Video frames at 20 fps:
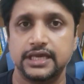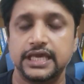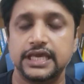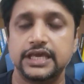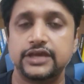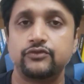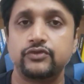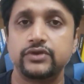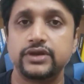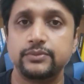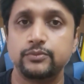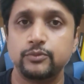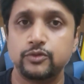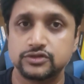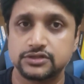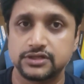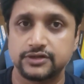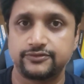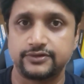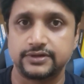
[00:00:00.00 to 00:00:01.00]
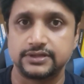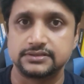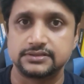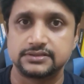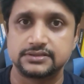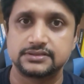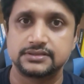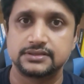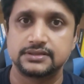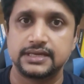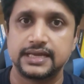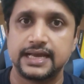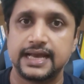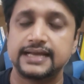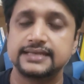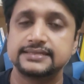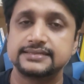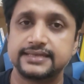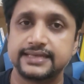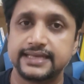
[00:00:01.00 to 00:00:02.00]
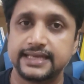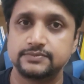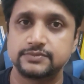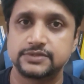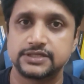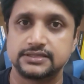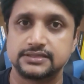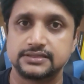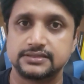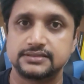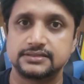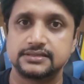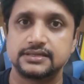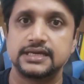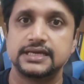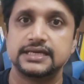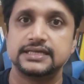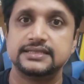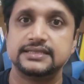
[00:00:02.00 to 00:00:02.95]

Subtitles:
Equity mutual funds, as the name suggests,